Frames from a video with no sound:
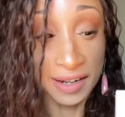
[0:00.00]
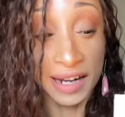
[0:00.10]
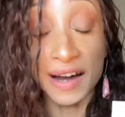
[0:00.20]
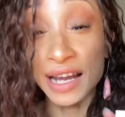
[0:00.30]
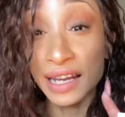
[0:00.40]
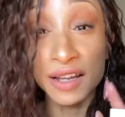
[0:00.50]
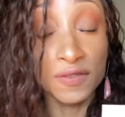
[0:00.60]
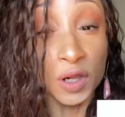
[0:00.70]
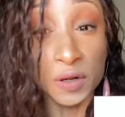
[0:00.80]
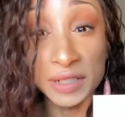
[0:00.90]
Now, I love
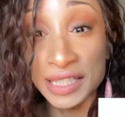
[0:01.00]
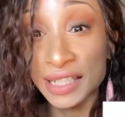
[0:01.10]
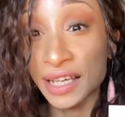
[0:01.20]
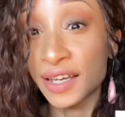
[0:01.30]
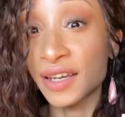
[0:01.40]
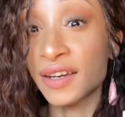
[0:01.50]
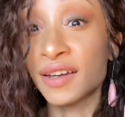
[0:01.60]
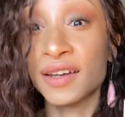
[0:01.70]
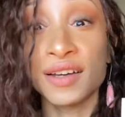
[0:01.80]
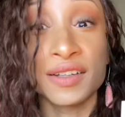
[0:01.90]
glowy
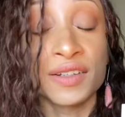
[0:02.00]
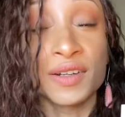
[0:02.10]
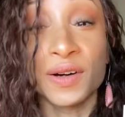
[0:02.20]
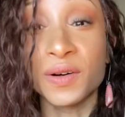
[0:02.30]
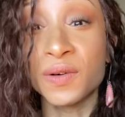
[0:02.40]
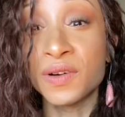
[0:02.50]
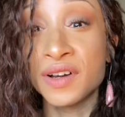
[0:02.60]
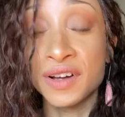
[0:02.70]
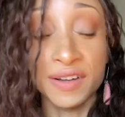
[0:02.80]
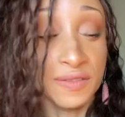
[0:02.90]
skin, you know,
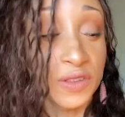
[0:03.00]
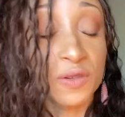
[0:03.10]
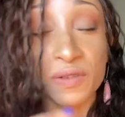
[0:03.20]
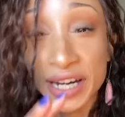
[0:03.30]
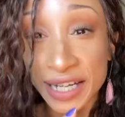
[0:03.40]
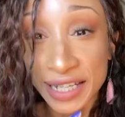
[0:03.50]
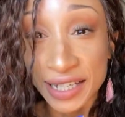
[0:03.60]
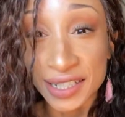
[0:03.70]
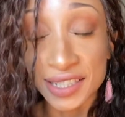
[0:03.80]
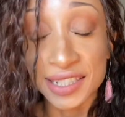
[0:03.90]
the
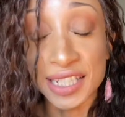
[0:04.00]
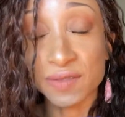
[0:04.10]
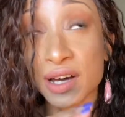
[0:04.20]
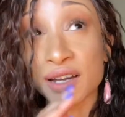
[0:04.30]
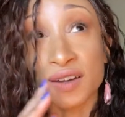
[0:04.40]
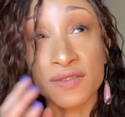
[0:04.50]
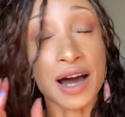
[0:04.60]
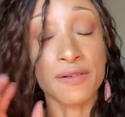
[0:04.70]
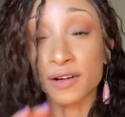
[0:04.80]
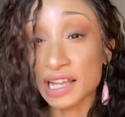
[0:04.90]
radiance. That's why I love
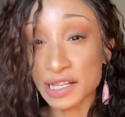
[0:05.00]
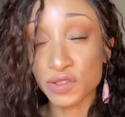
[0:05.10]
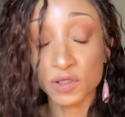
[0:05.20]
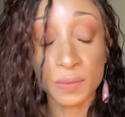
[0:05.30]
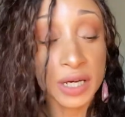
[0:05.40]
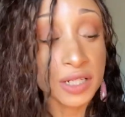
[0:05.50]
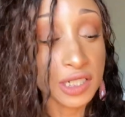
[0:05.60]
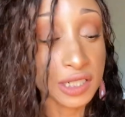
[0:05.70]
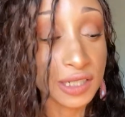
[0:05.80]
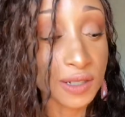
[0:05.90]
Hourglass so
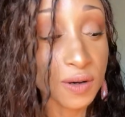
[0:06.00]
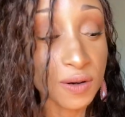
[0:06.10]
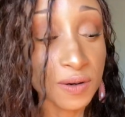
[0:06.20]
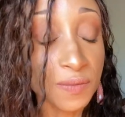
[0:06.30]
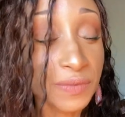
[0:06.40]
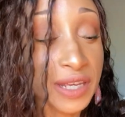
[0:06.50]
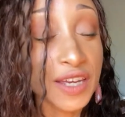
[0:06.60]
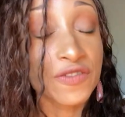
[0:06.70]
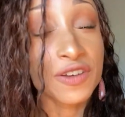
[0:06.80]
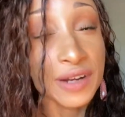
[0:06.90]
much. So
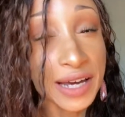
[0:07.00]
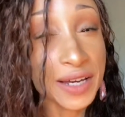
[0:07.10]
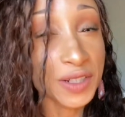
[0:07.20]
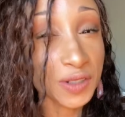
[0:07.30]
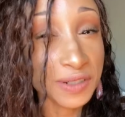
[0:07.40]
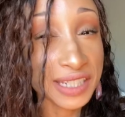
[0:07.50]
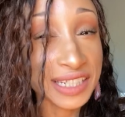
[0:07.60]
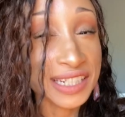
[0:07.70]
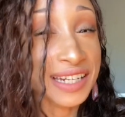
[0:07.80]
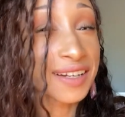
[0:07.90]
if you're not
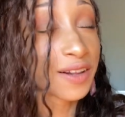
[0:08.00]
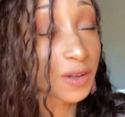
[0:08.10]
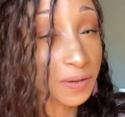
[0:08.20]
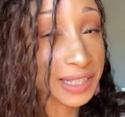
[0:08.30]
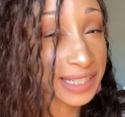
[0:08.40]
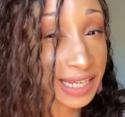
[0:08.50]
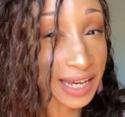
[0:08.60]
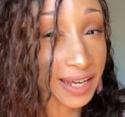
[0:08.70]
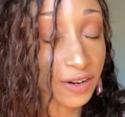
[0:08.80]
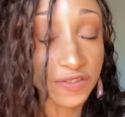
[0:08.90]
interested in glowy
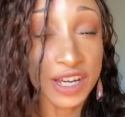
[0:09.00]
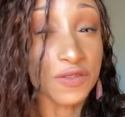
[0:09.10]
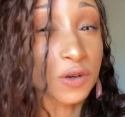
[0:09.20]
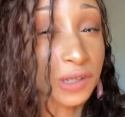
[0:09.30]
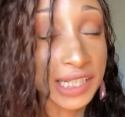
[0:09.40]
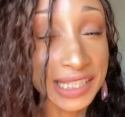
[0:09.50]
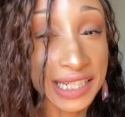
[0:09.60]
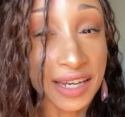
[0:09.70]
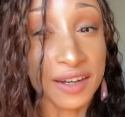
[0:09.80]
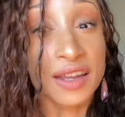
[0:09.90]
skin or if you have oily
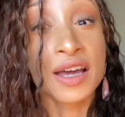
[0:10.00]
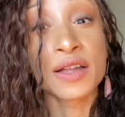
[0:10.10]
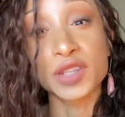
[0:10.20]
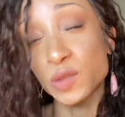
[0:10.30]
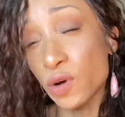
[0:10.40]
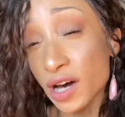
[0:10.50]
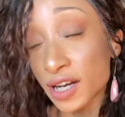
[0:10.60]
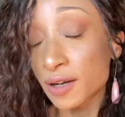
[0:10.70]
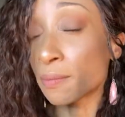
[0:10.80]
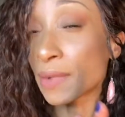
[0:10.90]
skin, this
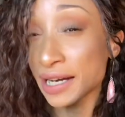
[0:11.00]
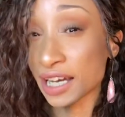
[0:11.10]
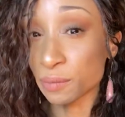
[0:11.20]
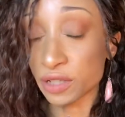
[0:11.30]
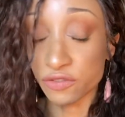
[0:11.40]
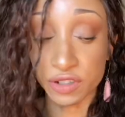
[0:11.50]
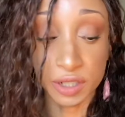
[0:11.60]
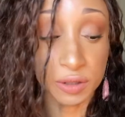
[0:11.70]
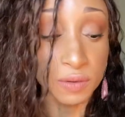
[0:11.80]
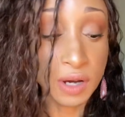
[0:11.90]
product might not be for
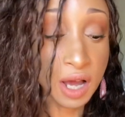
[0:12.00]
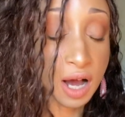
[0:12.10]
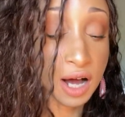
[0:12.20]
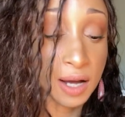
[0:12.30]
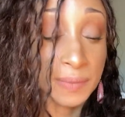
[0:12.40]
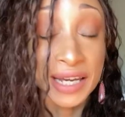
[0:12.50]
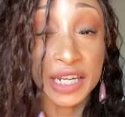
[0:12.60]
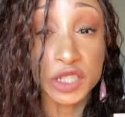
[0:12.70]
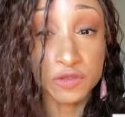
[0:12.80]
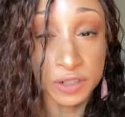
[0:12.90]
you. Again,
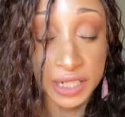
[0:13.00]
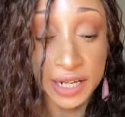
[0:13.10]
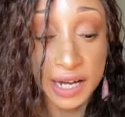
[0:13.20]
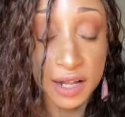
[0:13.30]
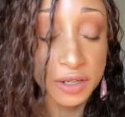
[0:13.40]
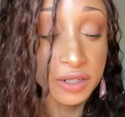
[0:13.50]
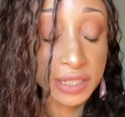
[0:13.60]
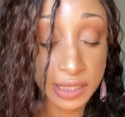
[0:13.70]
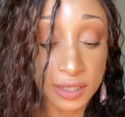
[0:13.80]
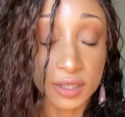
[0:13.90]
it's
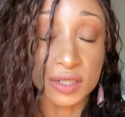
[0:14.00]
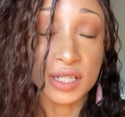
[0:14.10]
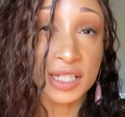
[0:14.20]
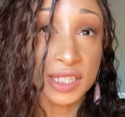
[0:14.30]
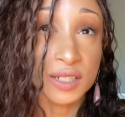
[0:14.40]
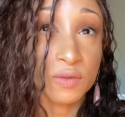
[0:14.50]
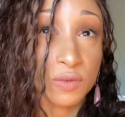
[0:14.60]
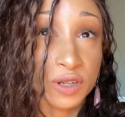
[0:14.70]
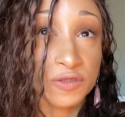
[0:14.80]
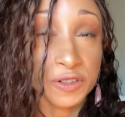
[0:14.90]
$48. Is it
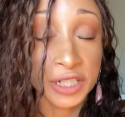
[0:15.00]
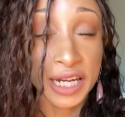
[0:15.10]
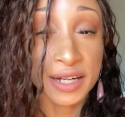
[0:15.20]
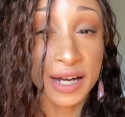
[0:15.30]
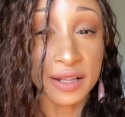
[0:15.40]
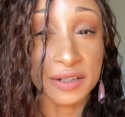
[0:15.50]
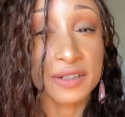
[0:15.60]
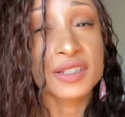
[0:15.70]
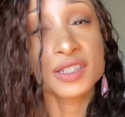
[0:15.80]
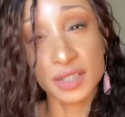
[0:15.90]
worth
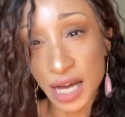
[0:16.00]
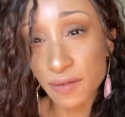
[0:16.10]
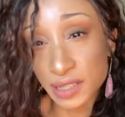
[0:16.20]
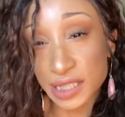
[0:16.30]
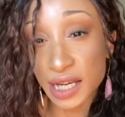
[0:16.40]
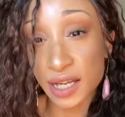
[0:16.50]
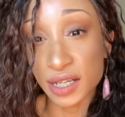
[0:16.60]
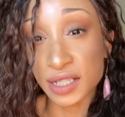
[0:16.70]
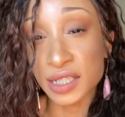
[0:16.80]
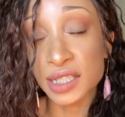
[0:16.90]
$48? I would say it
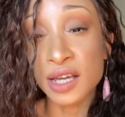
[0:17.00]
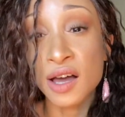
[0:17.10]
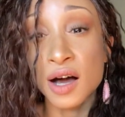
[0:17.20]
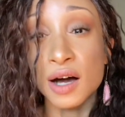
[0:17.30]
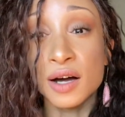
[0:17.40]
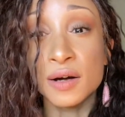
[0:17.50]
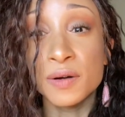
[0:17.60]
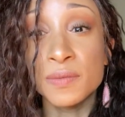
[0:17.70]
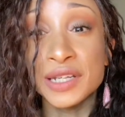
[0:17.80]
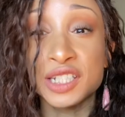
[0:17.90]
is.
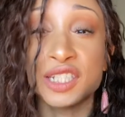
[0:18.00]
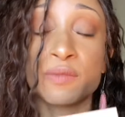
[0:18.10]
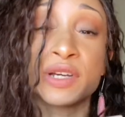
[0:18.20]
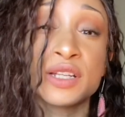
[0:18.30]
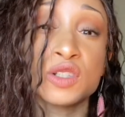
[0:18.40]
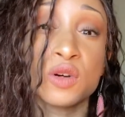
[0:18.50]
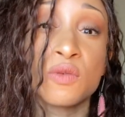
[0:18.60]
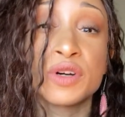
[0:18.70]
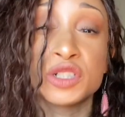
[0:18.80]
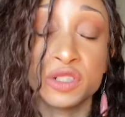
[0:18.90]
It just depends on
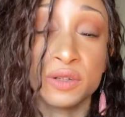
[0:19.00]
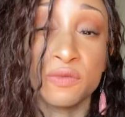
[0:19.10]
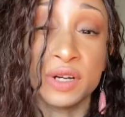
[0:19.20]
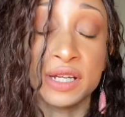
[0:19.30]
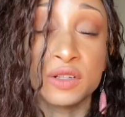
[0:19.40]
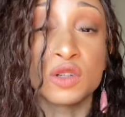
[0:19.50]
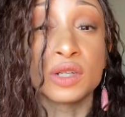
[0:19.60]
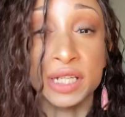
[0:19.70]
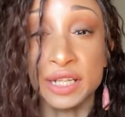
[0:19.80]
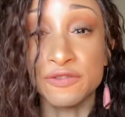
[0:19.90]
what you're
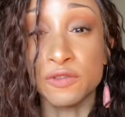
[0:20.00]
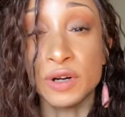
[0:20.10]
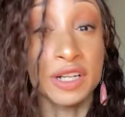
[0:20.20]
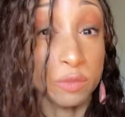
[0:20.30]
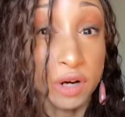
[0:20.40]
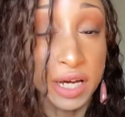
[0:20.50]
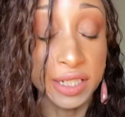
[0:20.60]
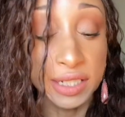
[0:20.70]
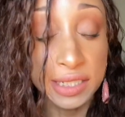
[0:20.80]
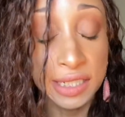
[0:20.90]
looking for in a
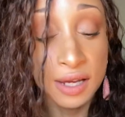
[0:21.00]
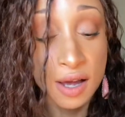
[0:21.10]
product.